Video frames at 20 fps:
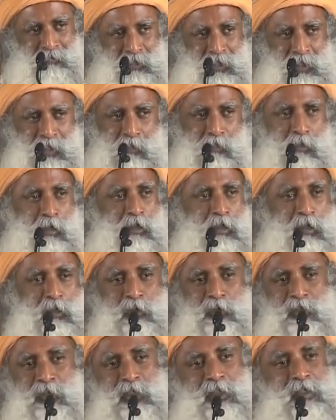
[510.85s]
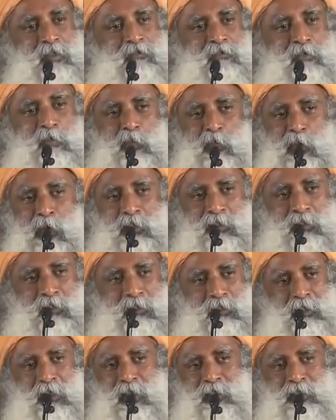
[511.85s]
He wanted to just for once
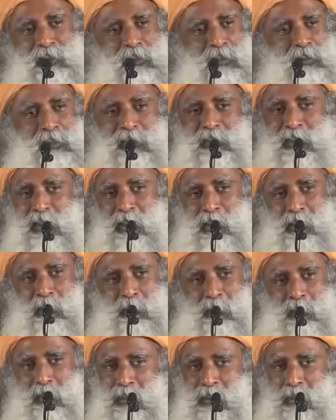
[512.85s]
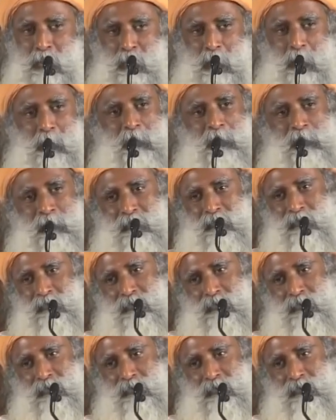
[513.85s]
dance and sing with his people.